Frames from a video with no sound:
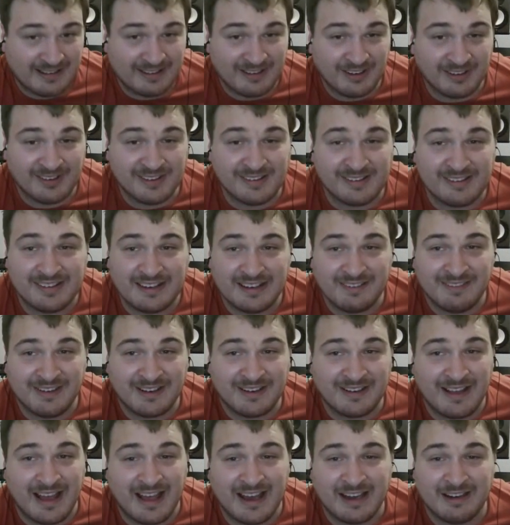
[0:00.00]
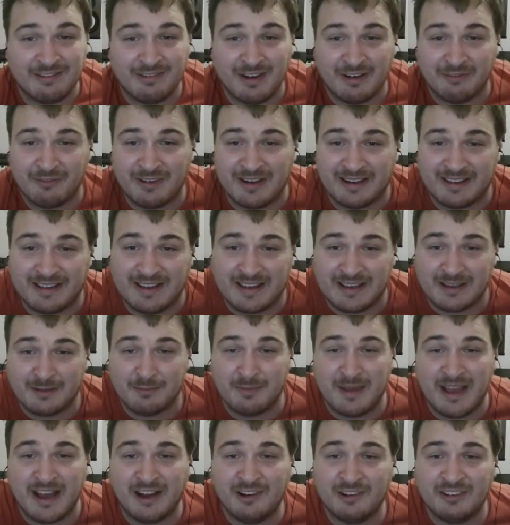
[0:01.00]
it doesn't seem like anyone will
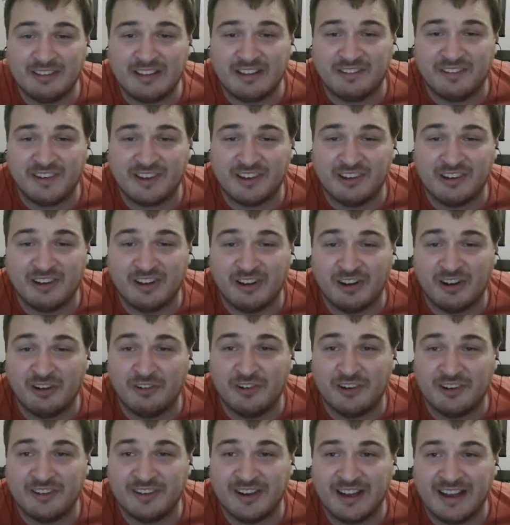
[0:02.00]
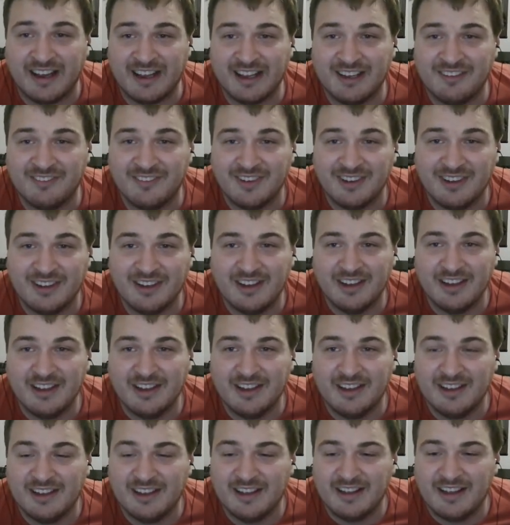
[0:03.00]
kick me out if I go over time.
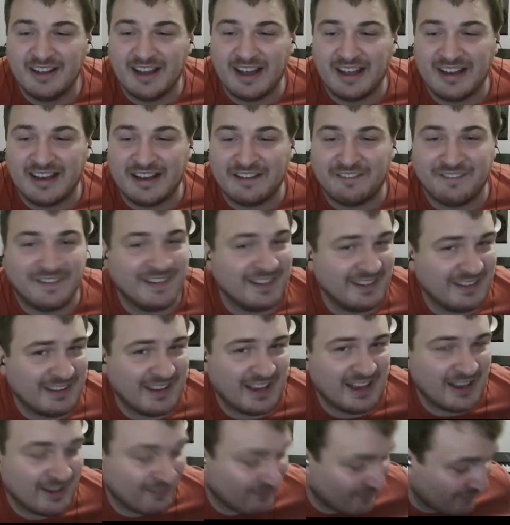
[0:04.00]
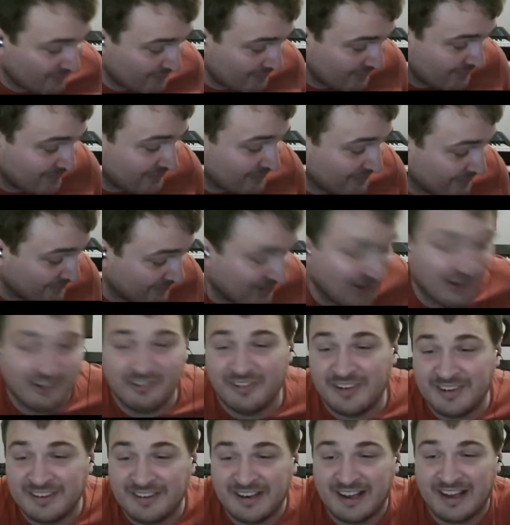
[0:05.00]
And I think I'm
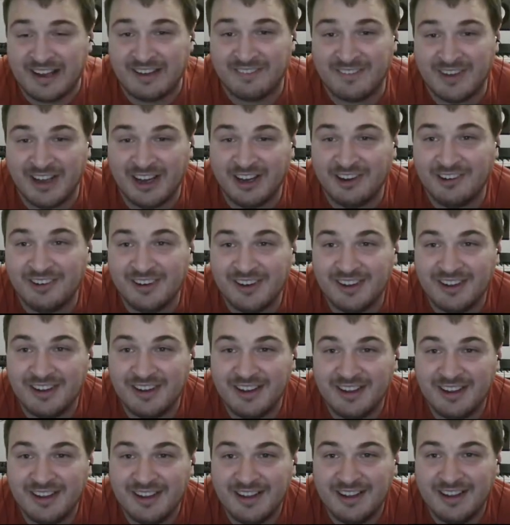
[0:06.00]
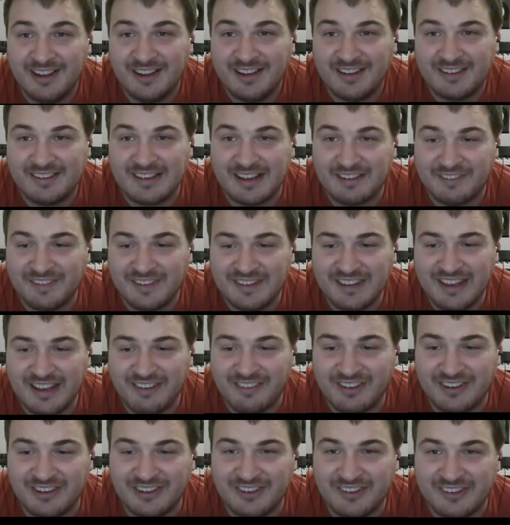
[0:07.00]
over time now. So I think
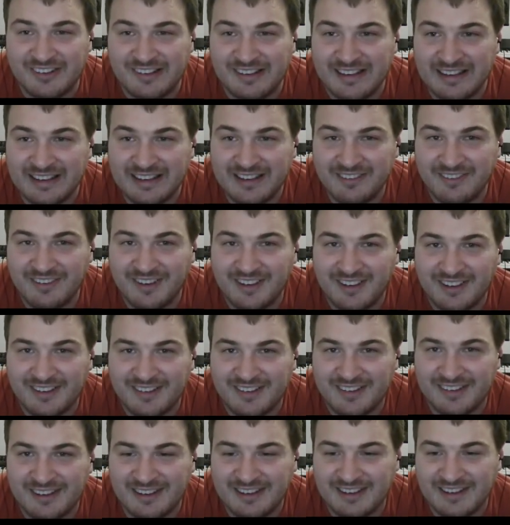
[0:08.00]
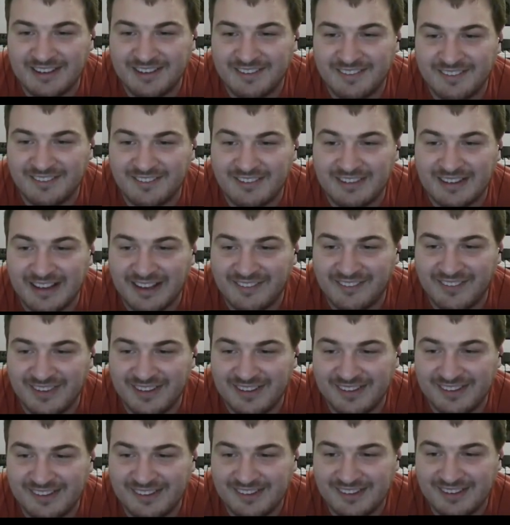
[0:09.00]
I will just leave and see what
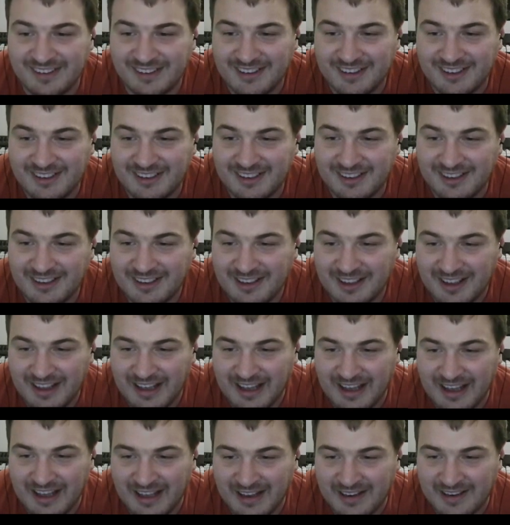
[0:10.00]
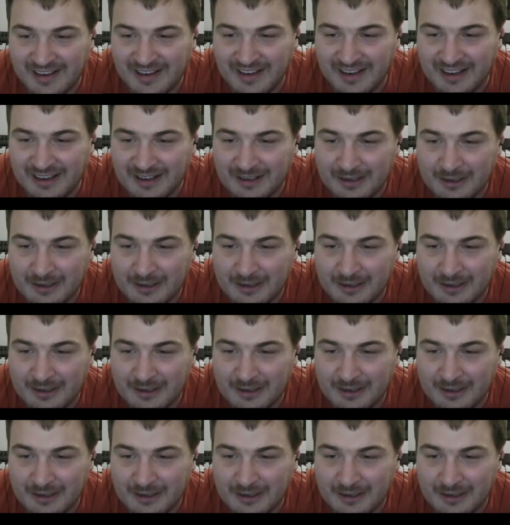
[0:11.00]
happens. And